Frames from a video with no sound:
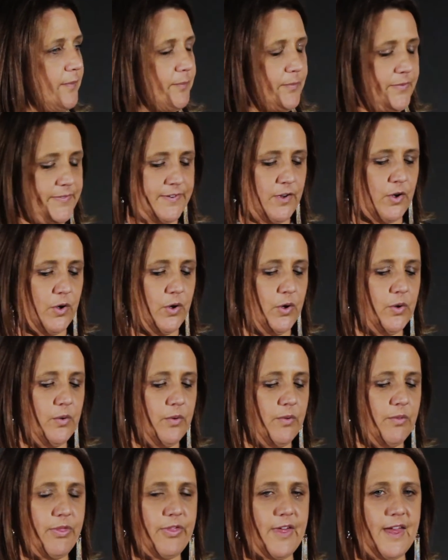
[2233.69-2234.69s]

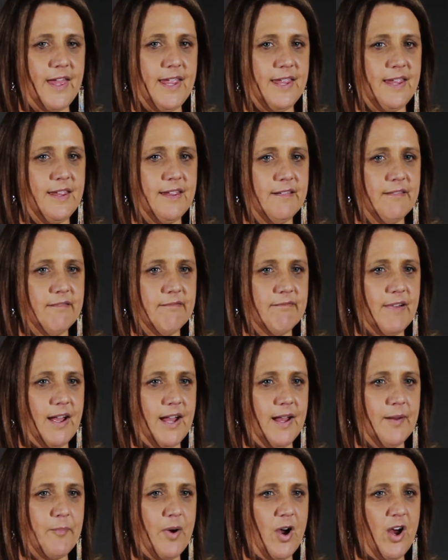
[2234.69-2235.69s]
So they
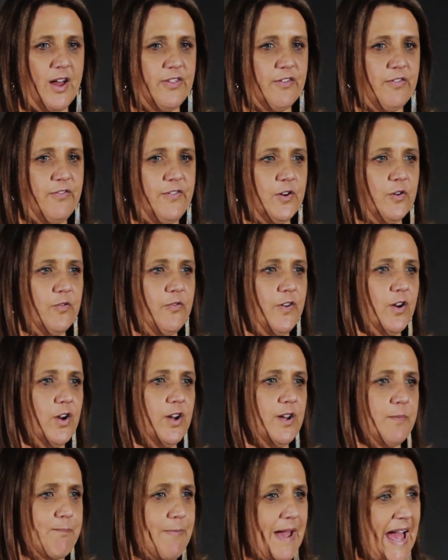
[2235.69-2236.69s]
either feel
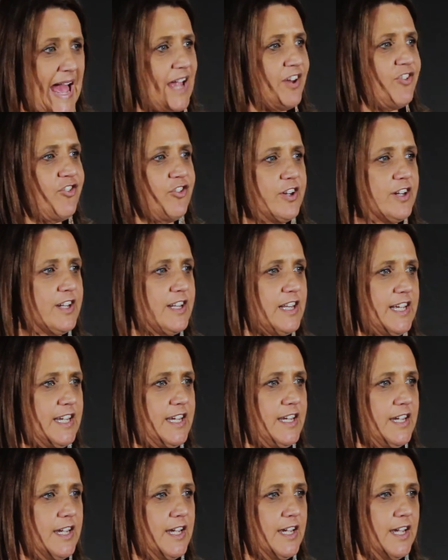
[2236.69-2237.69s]
very
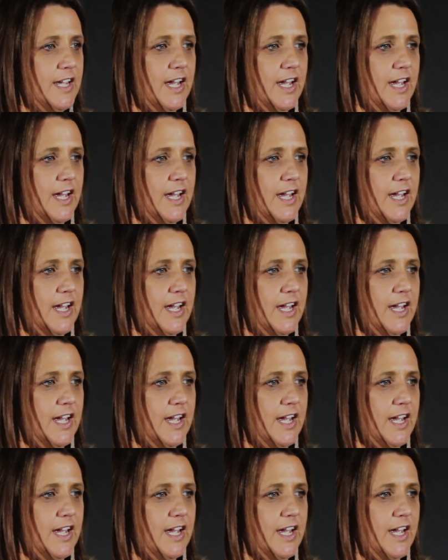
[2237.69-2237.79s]
passionately,